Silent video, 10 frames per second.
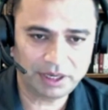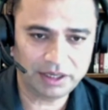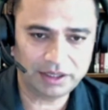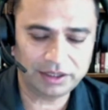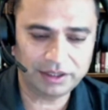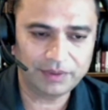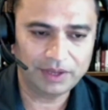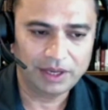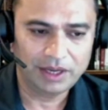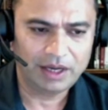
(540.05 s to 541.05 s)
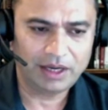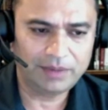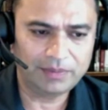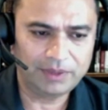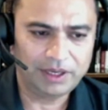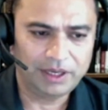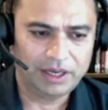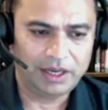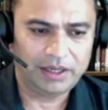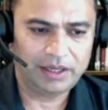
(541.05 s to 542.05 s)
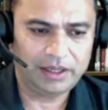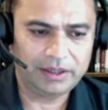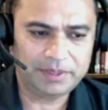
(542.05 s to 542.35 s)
And uh, and, and